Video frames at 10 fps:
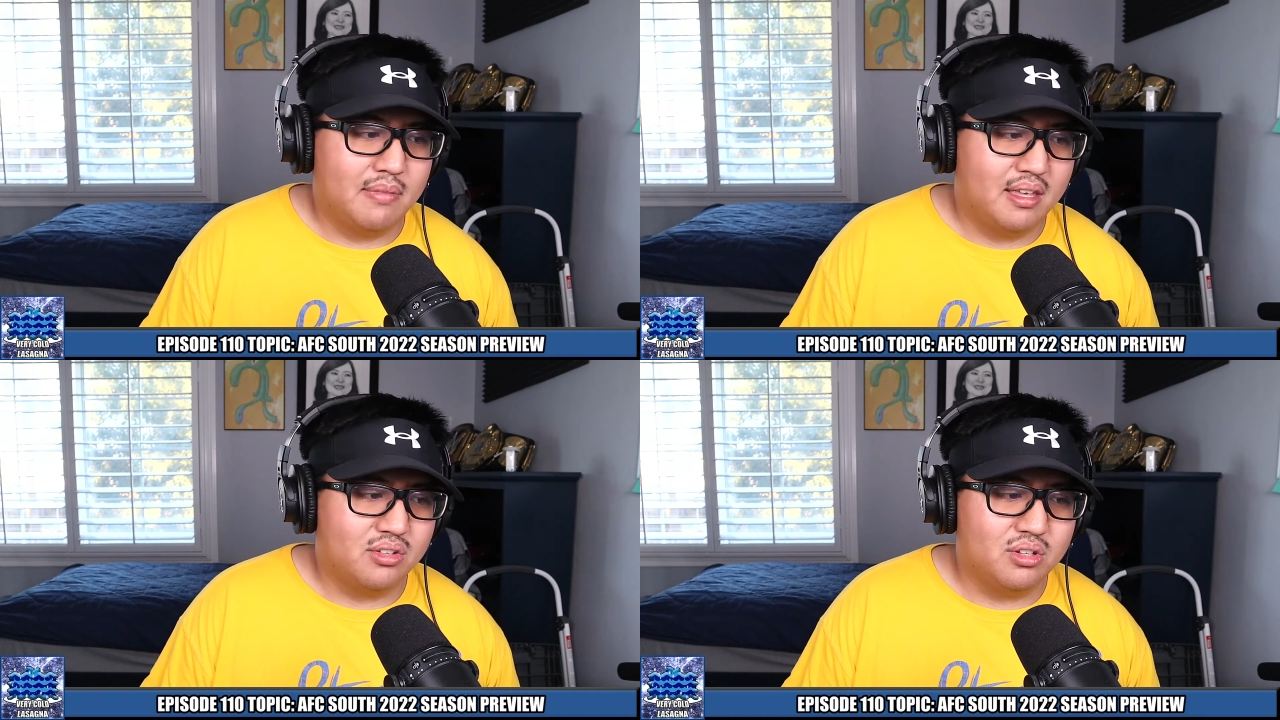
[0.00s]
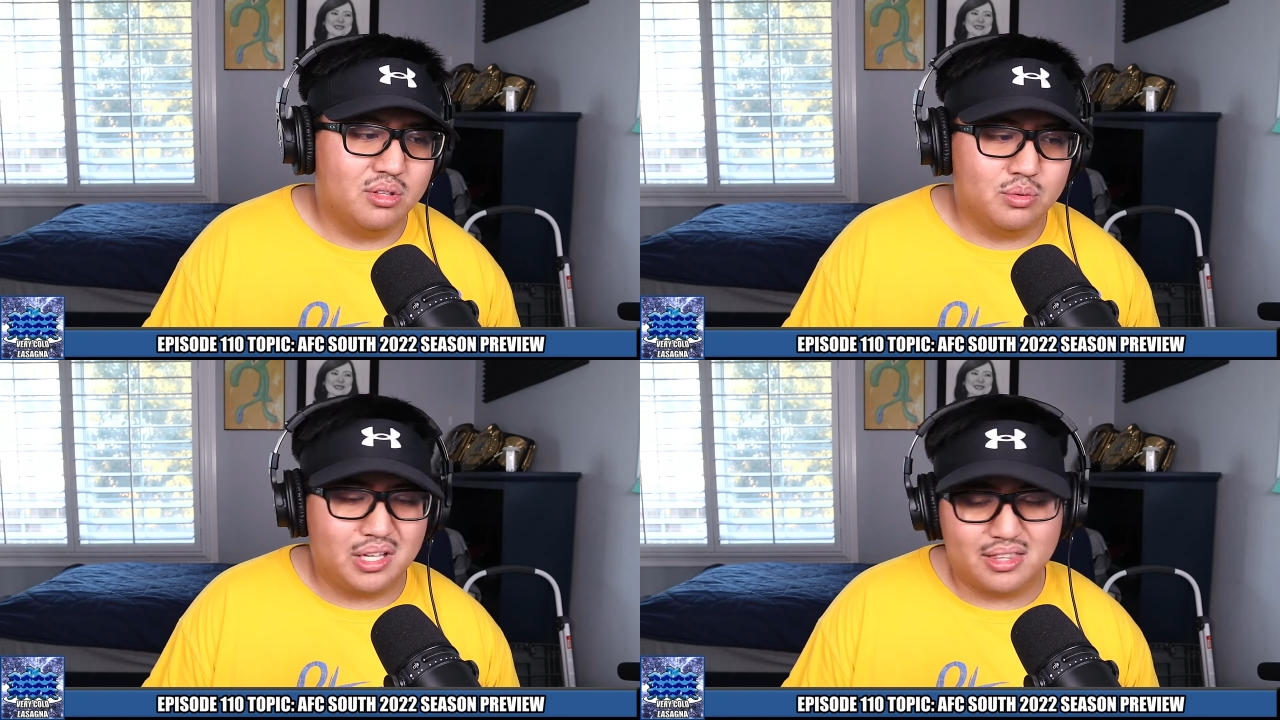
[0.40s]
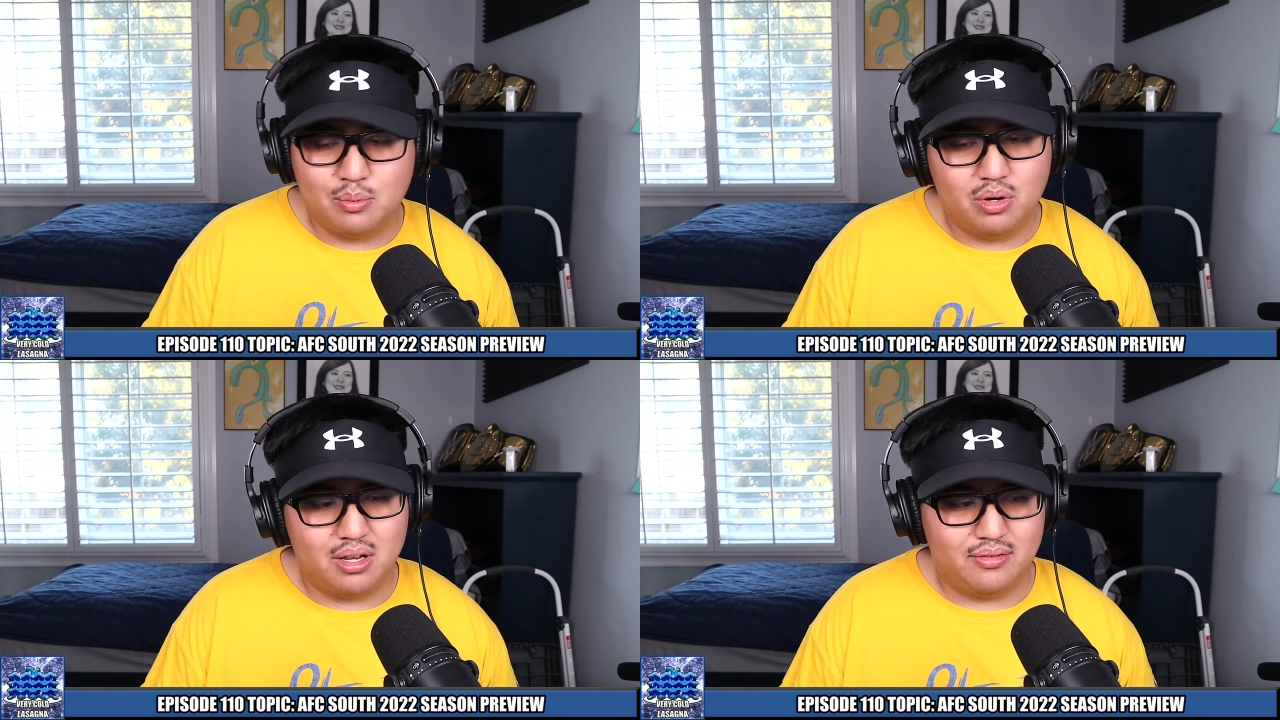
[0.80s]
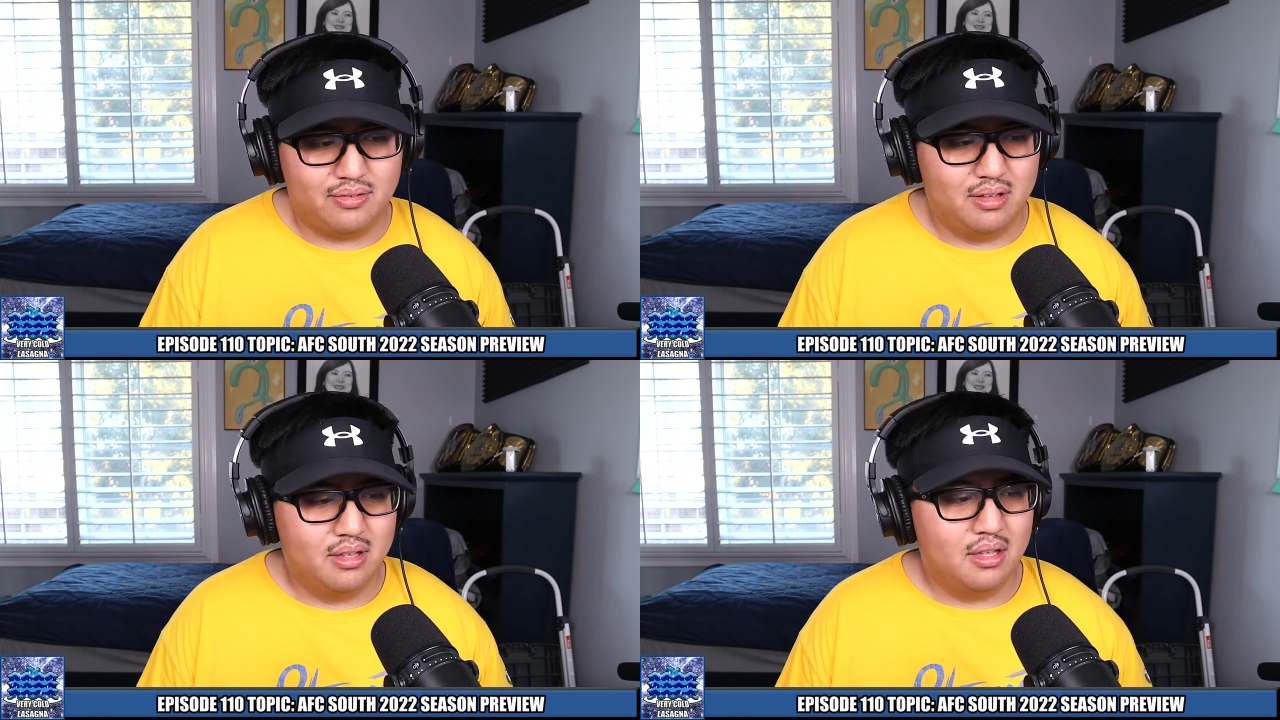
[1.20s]
It certainly looked like they would have.
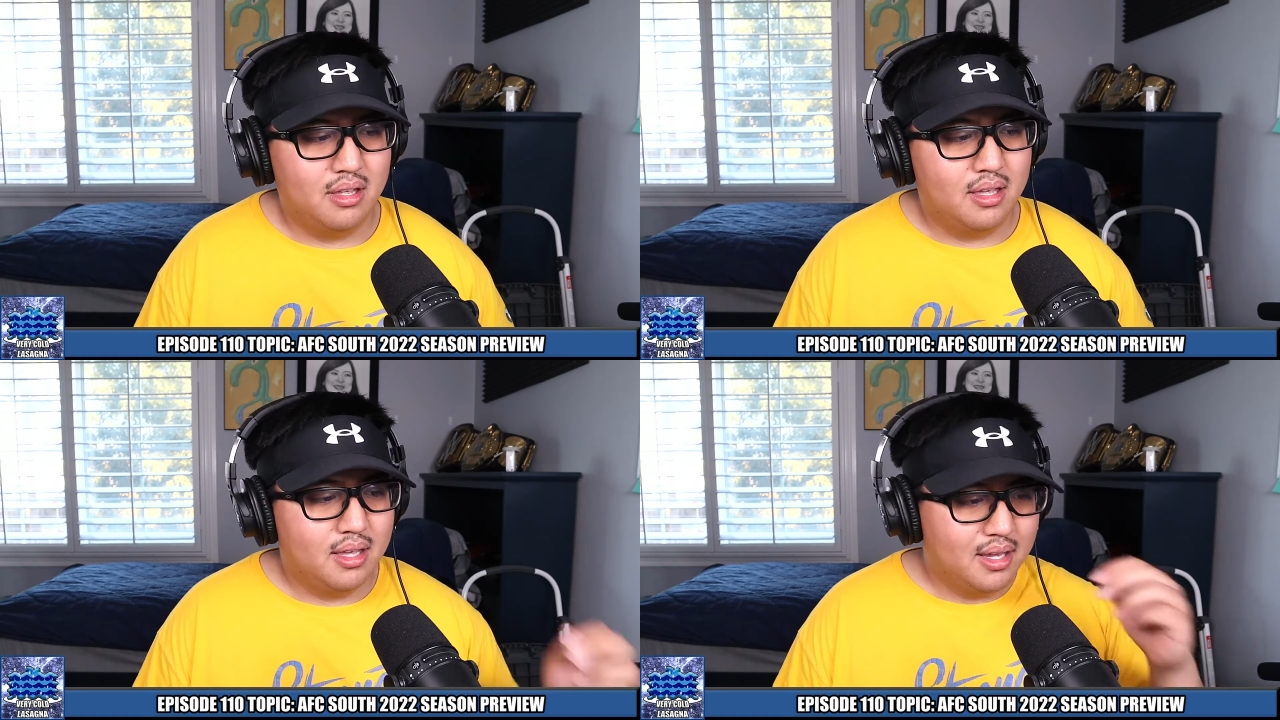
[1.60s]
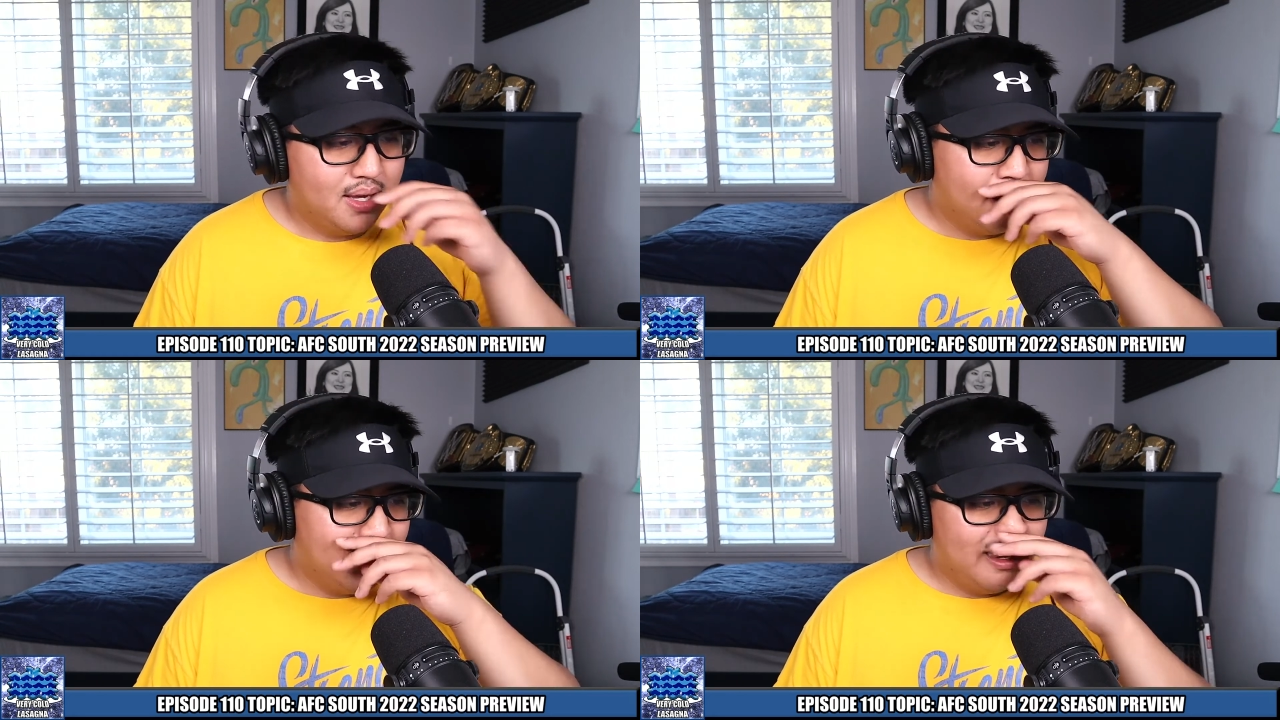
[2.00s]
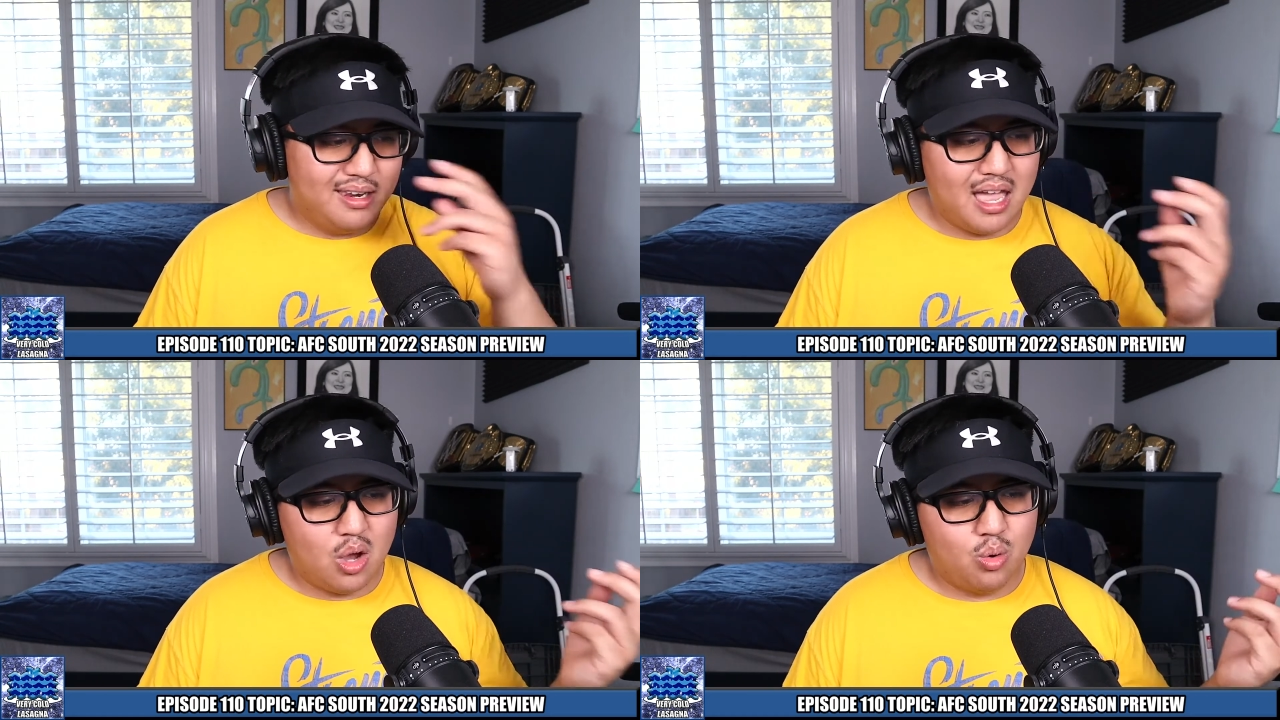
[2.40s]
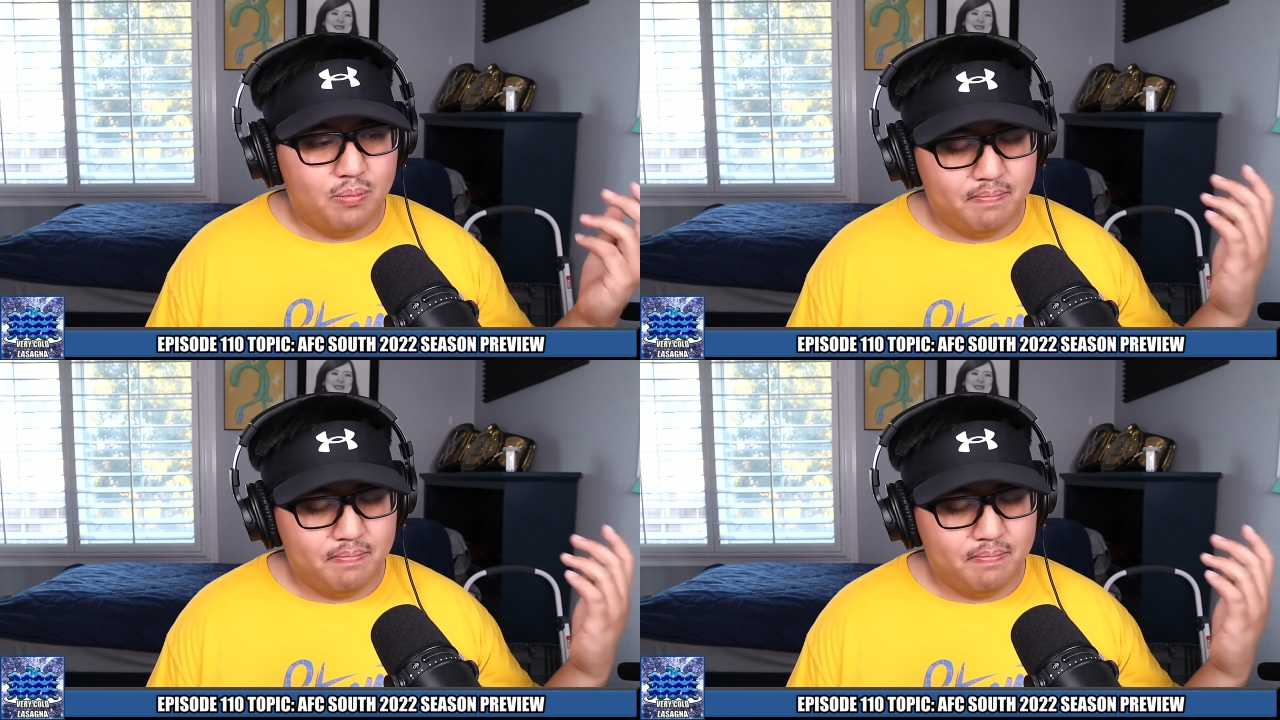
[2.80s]
Now,